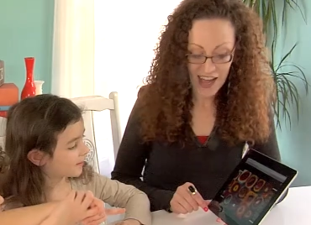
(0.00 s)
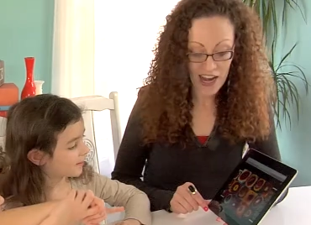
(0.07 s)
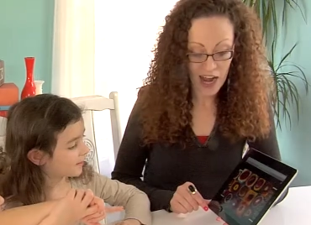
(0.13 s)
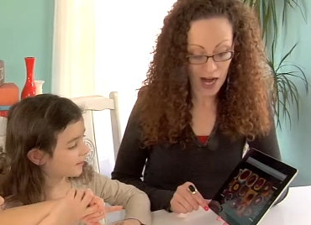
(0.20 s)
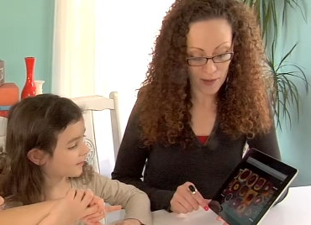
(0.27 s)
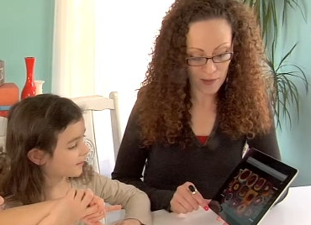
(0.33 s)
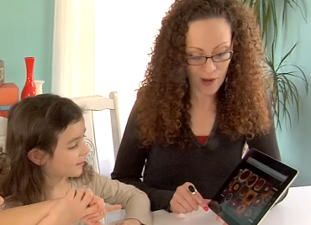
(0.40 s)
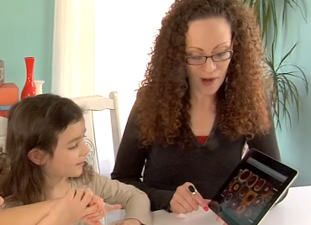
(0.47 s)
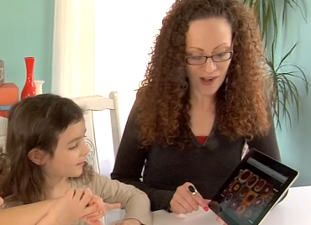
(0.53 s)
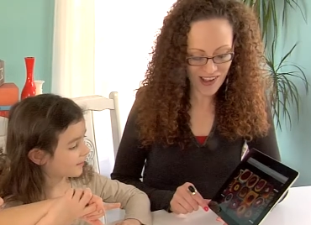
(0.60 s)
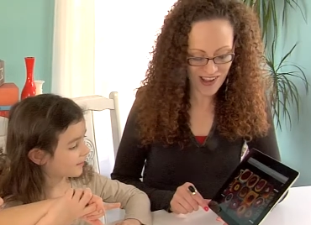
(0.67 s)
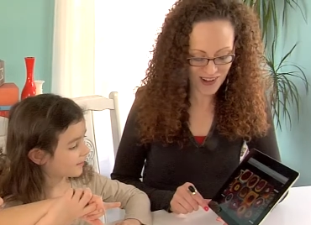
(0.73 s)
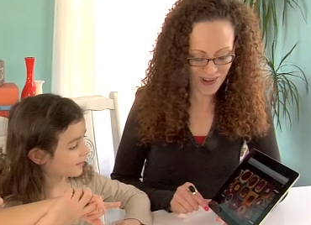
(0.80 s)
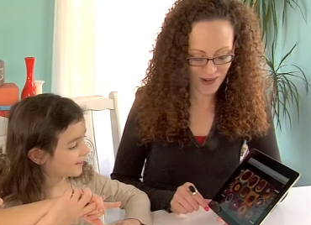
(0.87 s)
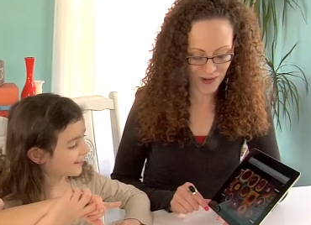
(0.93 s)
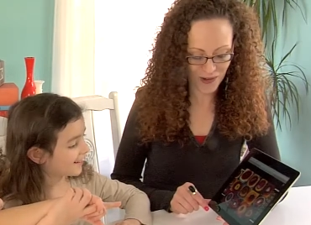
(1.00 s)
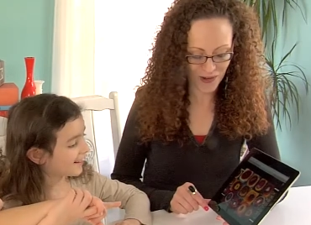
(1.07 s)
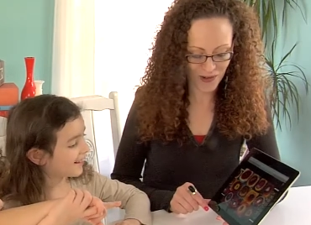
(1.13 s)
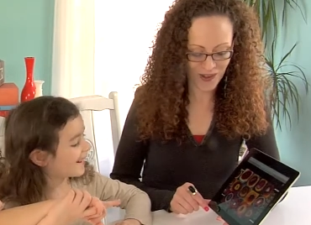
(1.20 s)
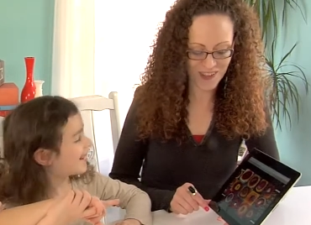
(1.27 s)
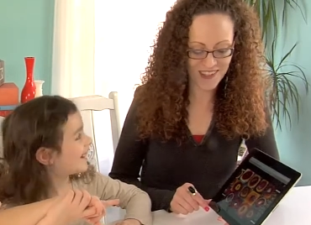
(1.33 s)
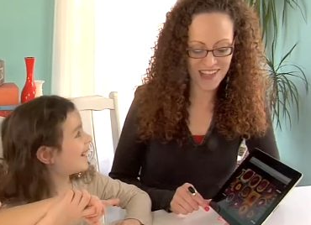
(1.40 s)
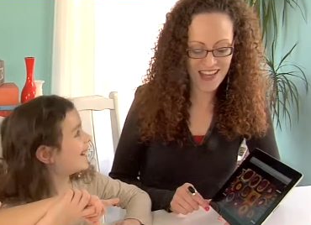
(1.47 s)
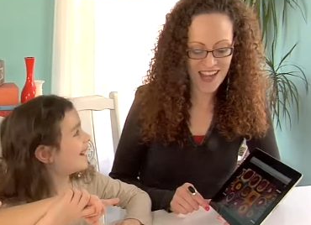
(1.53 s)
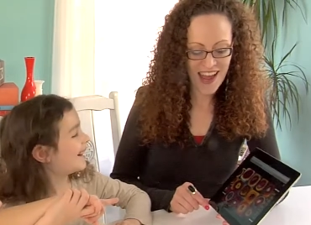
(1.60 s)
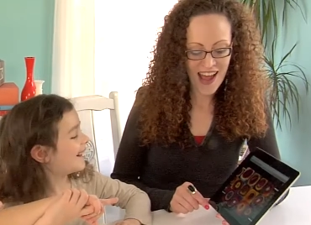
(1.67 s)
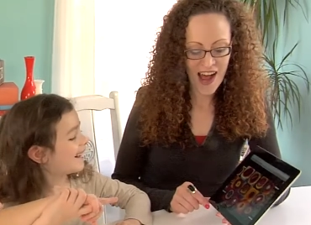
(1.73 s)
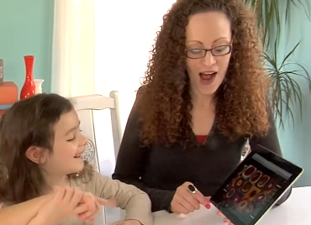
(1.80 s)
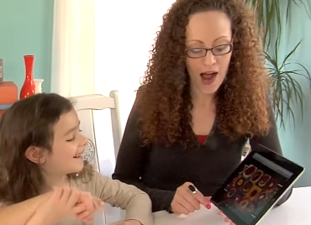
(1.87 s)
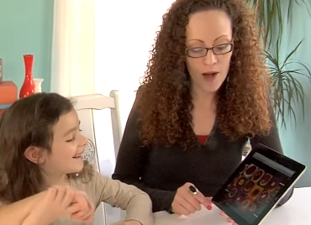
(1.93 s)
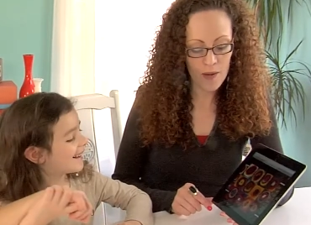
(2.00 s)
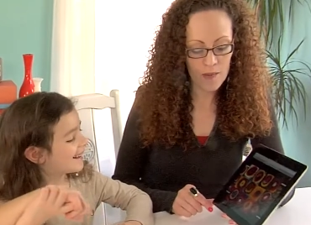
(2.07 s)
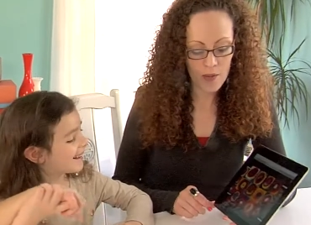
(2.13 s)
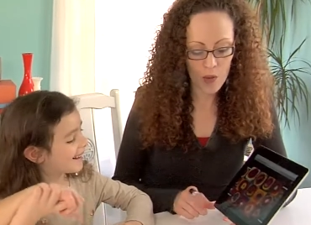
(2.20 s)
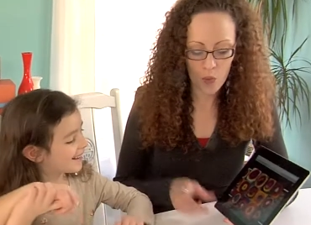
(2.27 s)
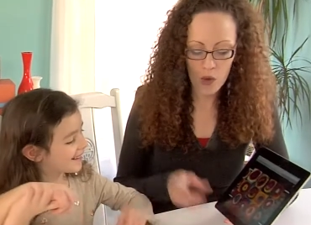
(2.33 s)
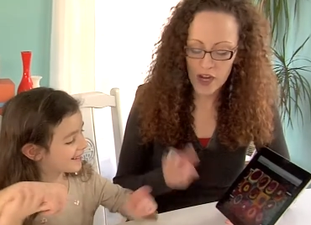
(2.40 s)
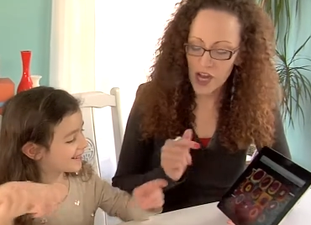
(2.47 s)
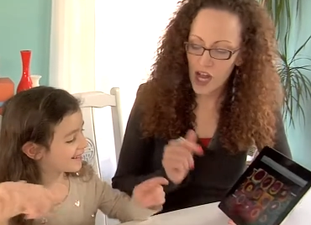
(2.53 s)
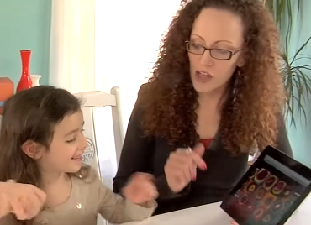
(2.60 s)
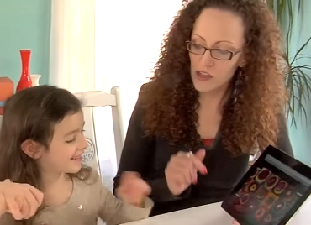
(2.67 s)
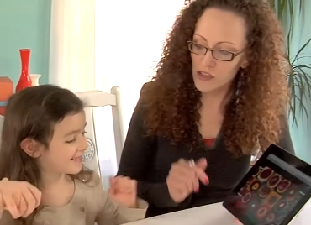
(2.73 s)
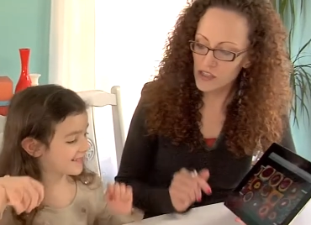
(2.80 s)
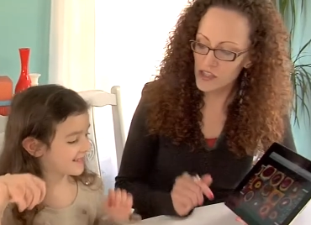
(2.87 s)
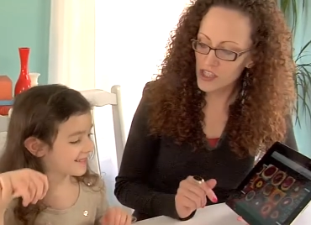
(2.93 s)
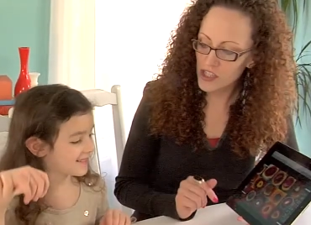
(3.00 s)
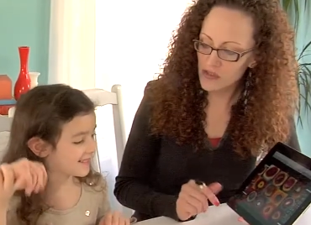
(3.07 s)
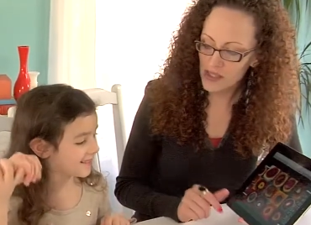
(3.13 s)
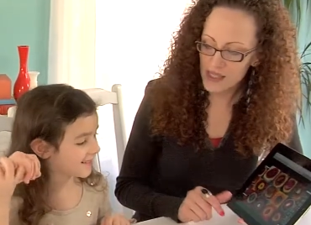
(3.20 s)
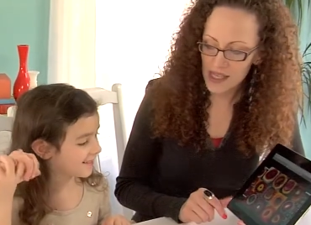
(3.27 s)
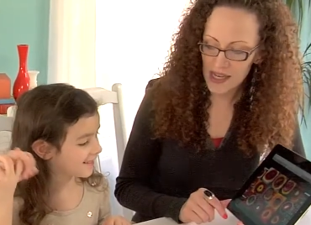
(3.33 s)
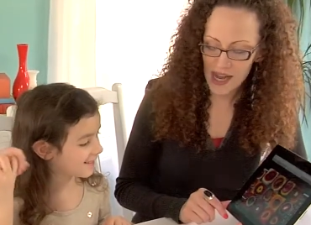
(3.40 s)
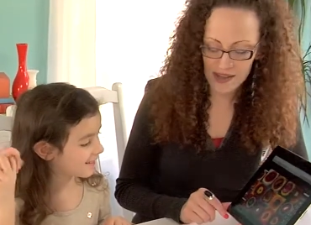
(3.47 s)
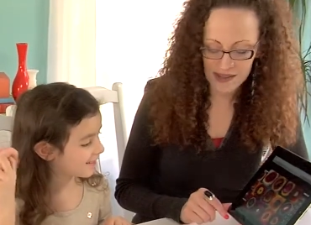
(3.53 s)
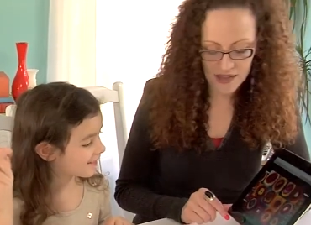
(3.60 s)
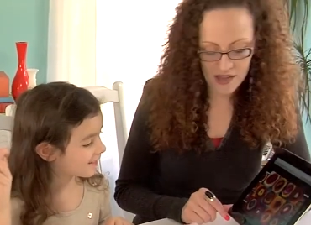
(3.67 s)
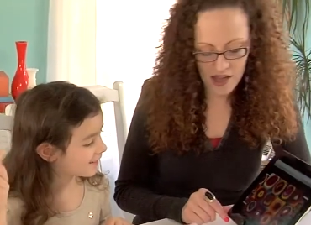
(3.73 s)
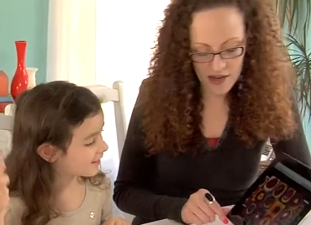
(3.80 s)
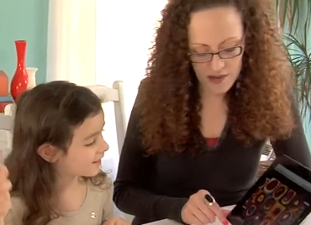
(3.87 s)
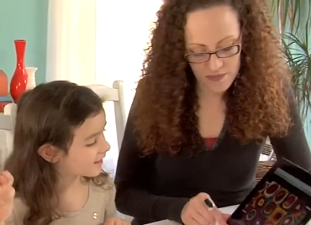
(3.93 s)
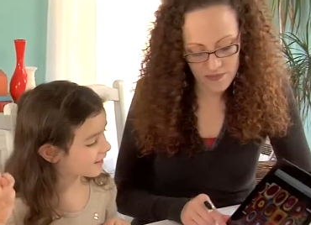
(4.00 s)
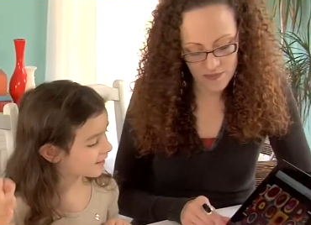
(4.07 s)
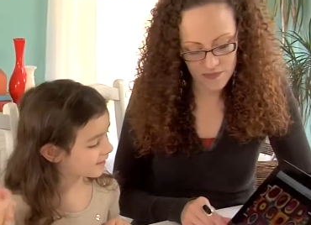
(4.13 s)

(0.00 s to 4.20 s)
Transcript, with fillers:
Speaker 1: An eyeball? Cool. Um, what colors do you see, Aslan?